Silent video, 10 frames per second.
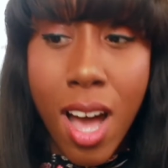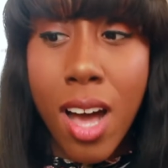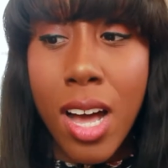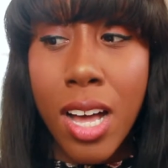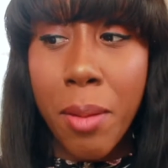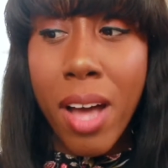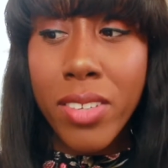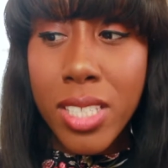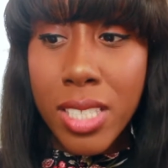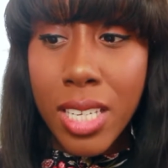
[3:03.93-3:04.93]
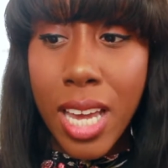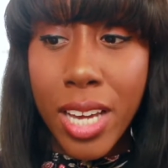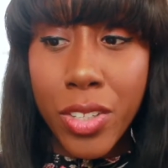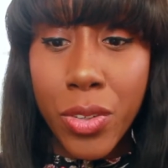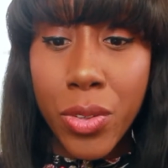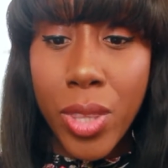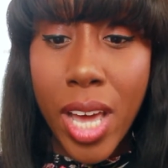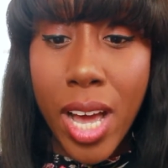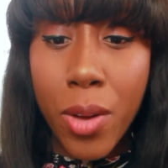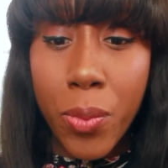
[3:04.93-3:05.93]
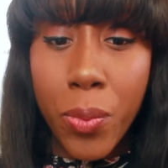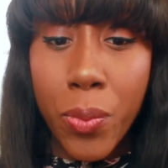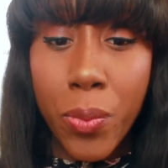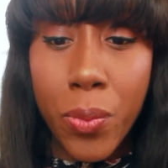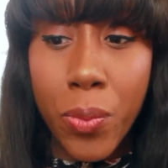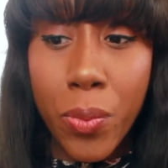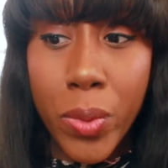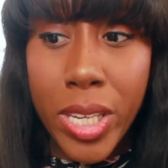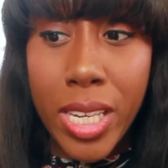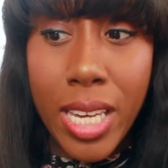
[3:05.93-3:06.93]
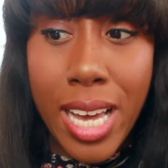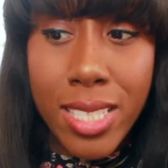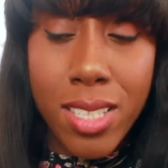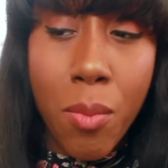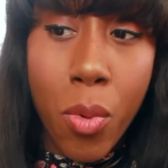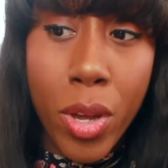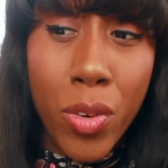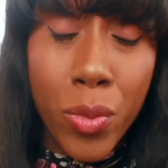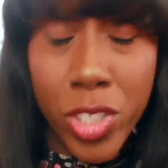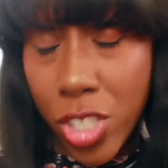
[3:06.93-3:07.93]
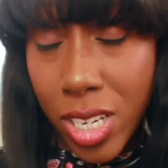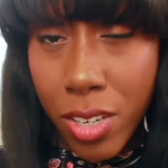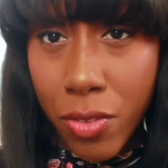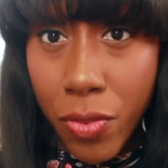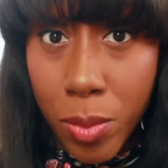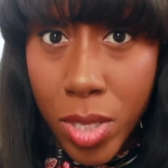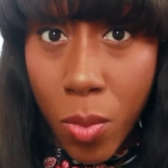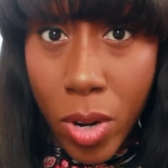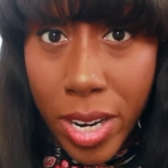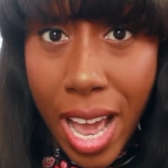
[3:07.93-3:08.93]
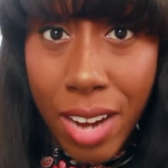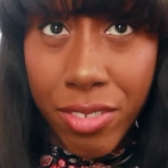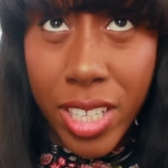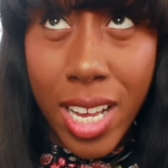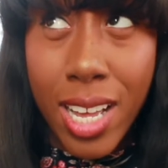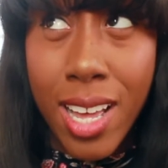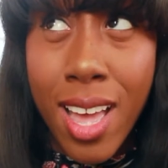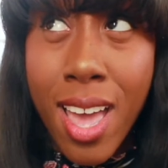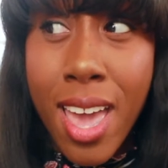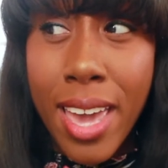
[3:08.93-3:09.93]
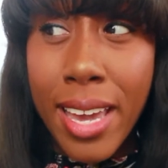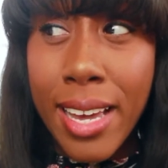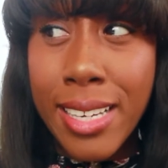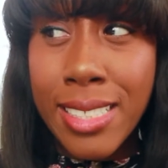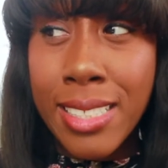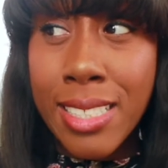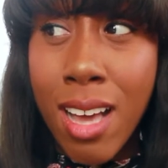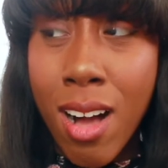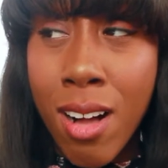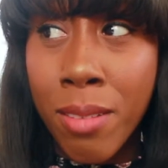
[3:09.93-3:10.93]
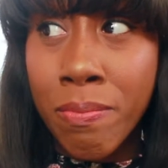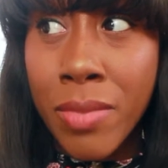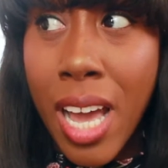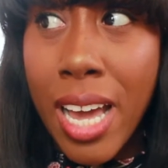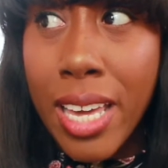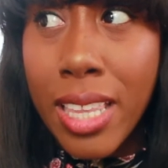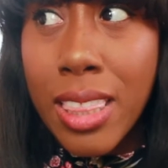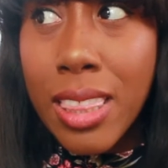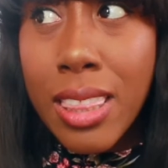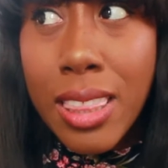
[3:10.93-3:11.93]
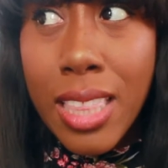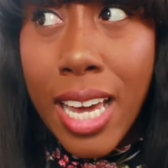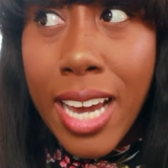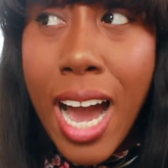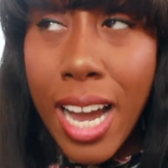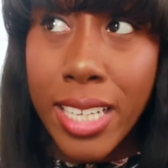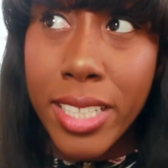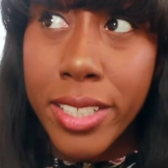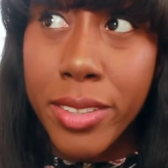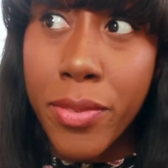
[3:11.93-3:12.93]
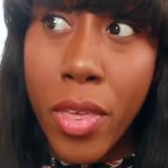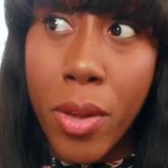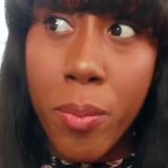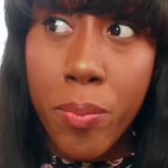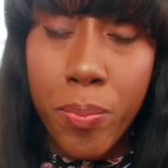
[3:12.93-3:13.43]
Um, obviously, I knew that we at some point originated from somewhere in Africa, and um, I, I kind of